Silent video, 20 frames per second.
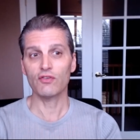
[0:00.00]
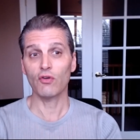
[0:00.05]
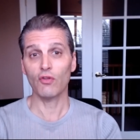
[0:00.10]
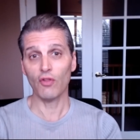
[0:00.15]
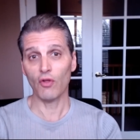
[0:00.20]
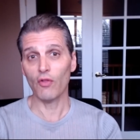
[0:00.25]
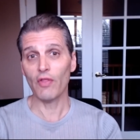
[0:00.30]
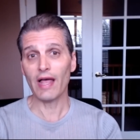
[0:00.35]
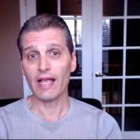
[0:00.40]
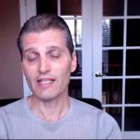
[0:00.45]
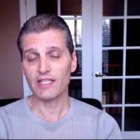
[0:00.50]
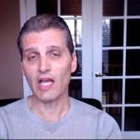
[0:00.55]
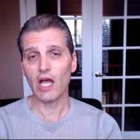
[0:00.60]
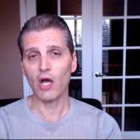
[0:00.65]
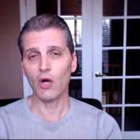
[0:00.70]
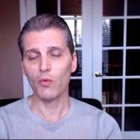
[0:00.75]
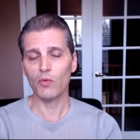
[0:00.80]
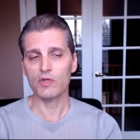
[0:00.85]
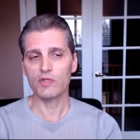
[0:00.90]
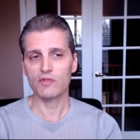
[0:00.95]
that's how it
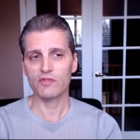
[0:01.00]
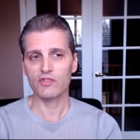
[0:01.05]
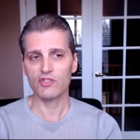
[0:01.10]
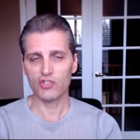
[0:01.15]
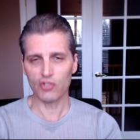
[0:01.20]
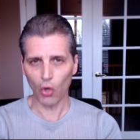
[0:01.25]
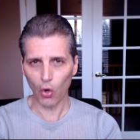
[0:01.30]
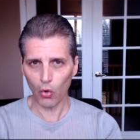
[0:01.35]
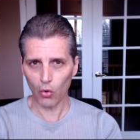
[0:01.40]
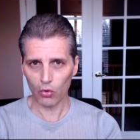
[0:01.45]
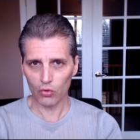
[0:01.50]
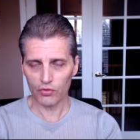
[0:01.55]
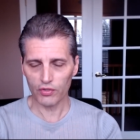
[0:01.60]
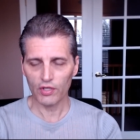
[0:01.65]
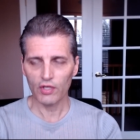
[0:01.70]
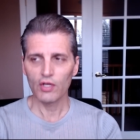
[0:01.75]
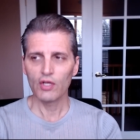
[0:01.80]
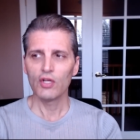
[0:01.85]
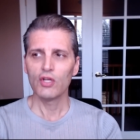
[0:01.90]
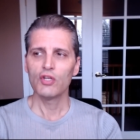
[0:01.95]
was sold
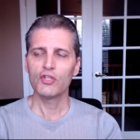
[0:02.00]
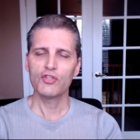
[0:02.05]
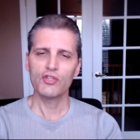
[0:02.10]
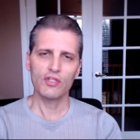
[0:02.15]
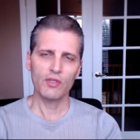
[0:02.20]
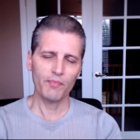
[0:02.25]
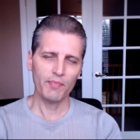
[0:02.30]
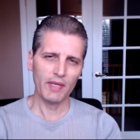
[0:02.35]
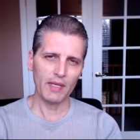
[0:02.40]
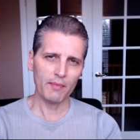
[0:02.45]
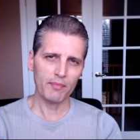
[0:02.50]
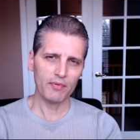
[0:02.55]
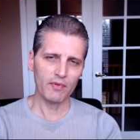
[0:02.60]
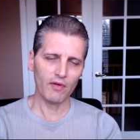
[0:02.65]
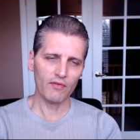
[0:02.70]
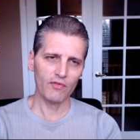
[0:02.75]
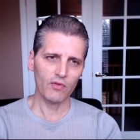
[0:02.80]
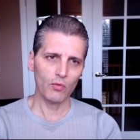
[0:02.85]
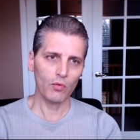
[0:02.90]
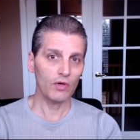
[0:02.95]
to the people of
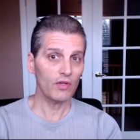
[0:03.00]
the world.